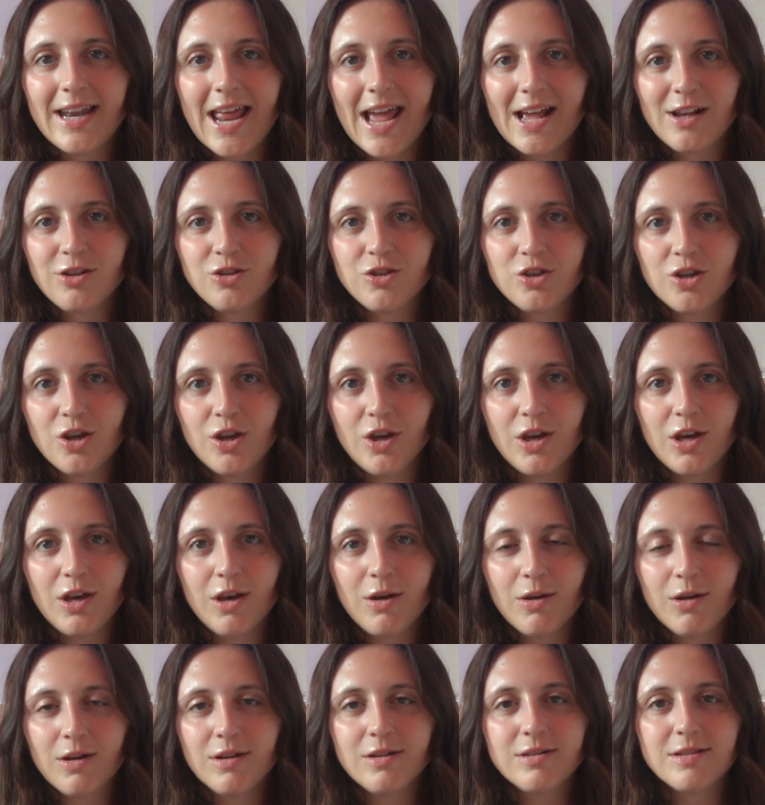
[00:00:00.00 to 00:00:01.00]
next year,
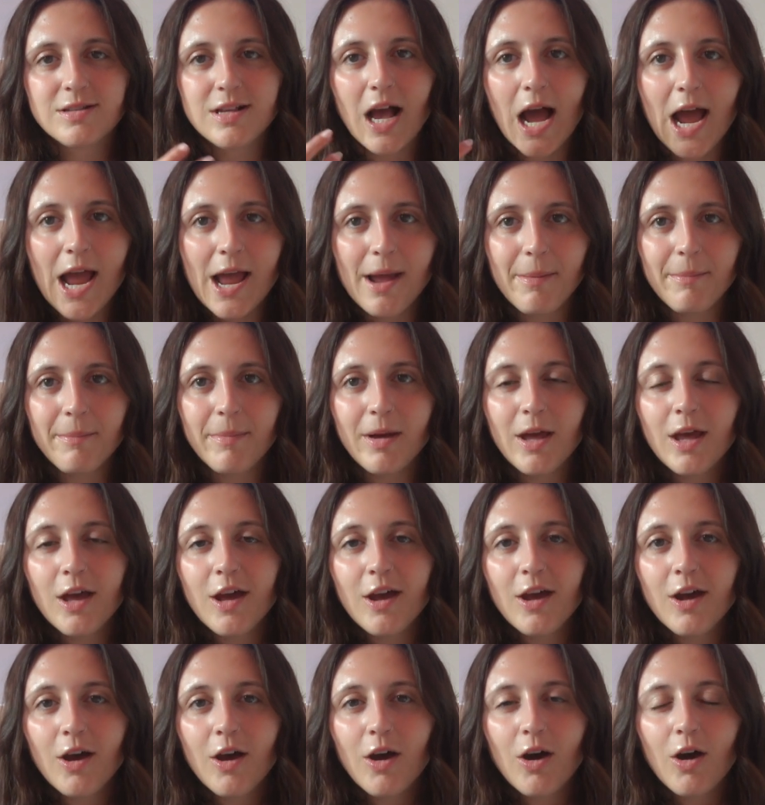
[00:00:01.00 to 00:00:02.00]
because I am
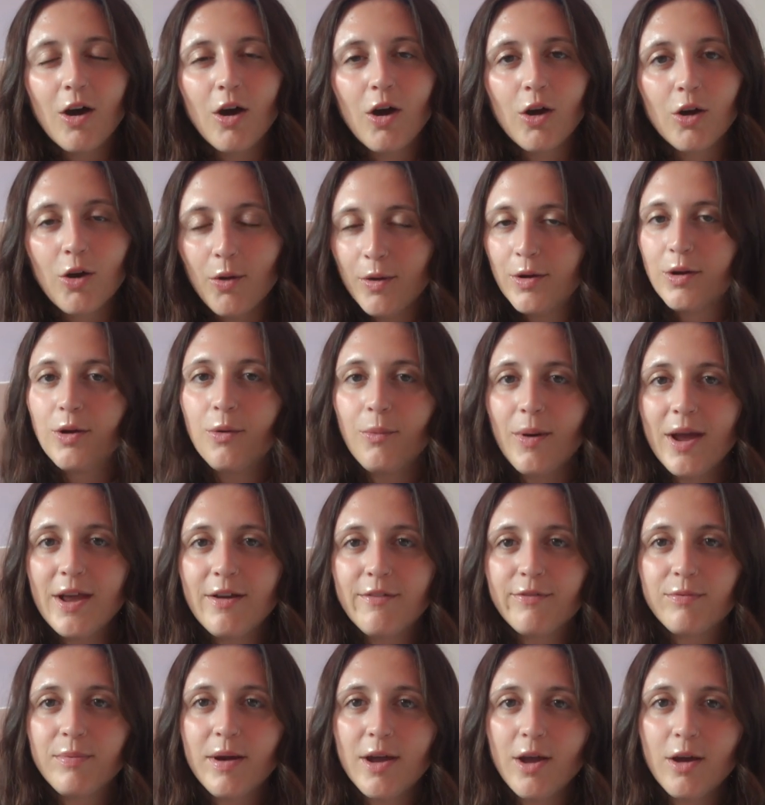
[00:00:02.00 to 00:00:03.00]
going away
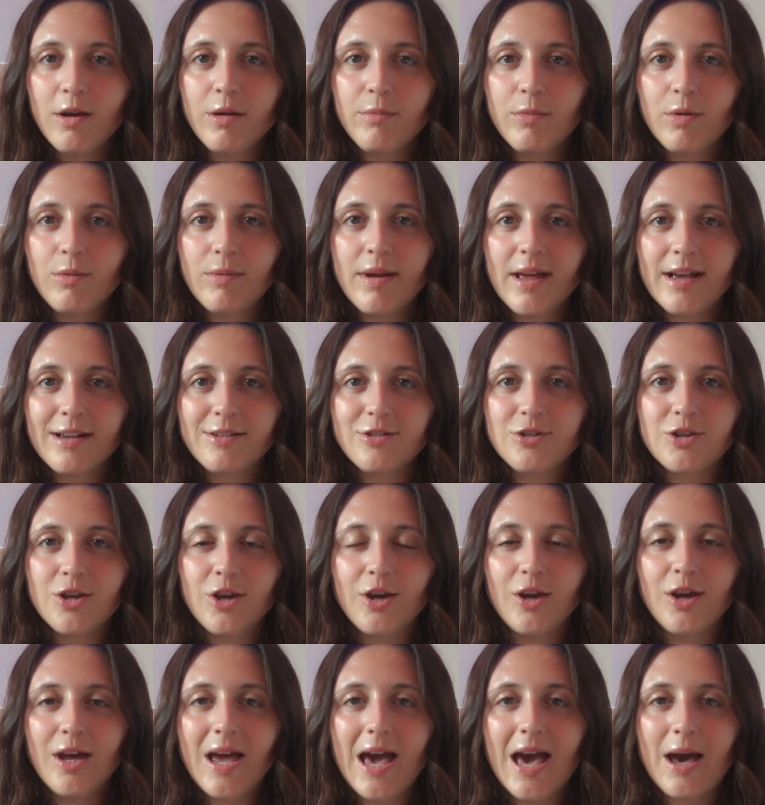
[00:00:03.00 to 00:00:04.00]
for my honeymoon next
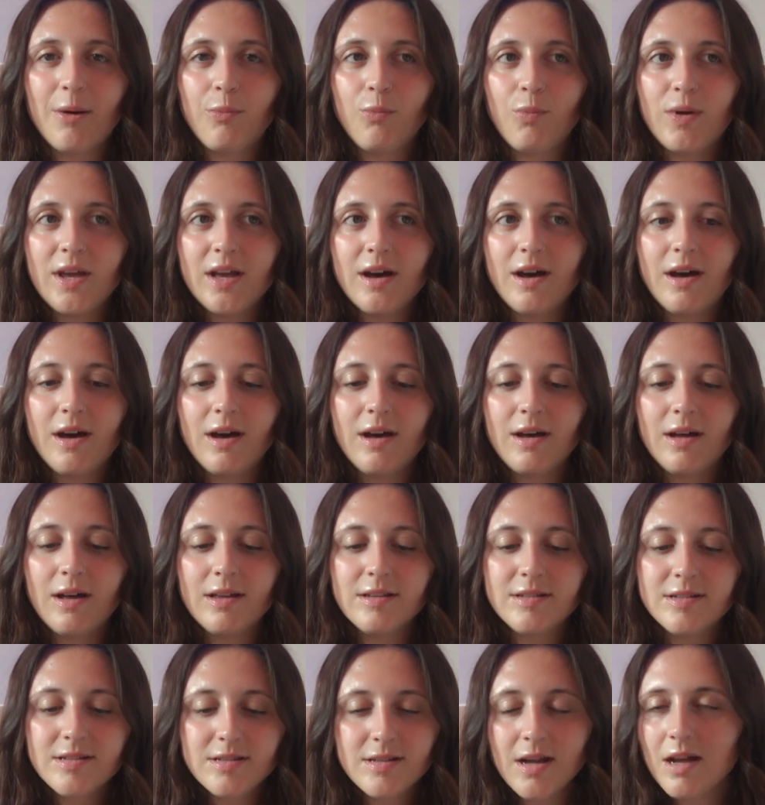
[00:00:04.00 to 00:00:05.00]
year, and we are
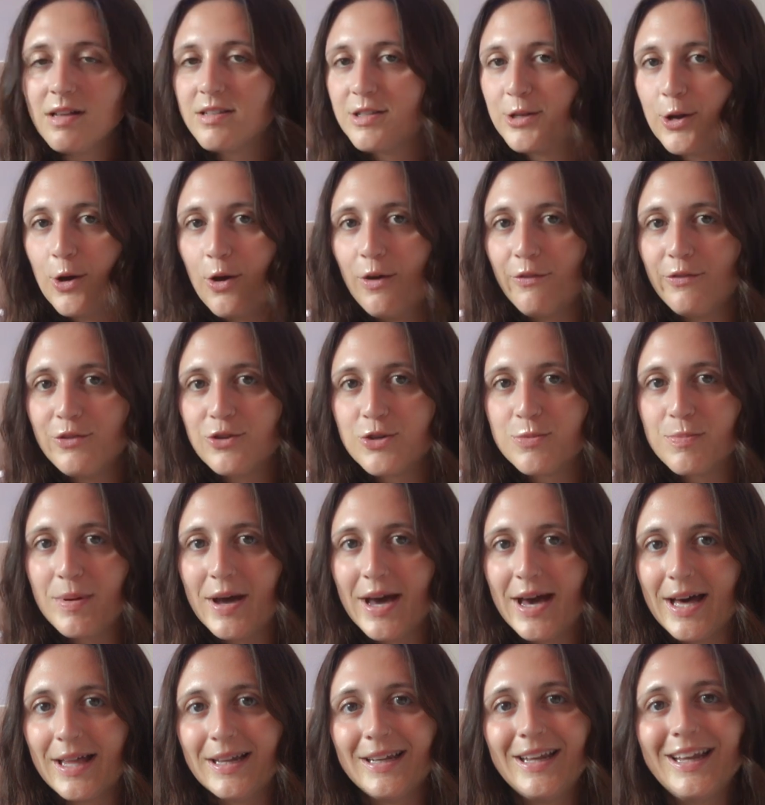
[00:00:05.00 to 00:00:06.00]
starting it off in
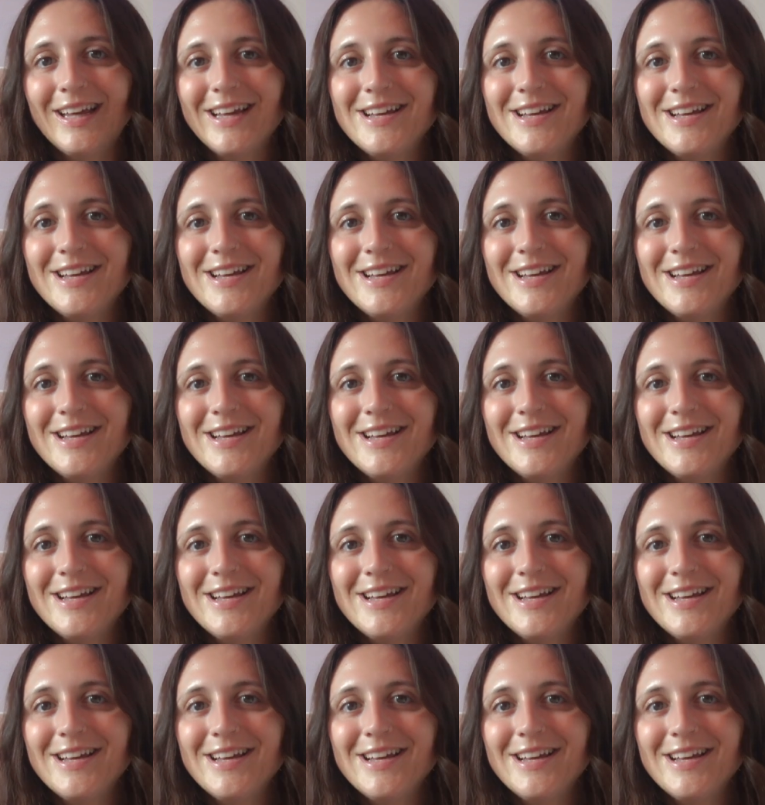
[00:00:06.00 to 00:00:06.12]
Japan,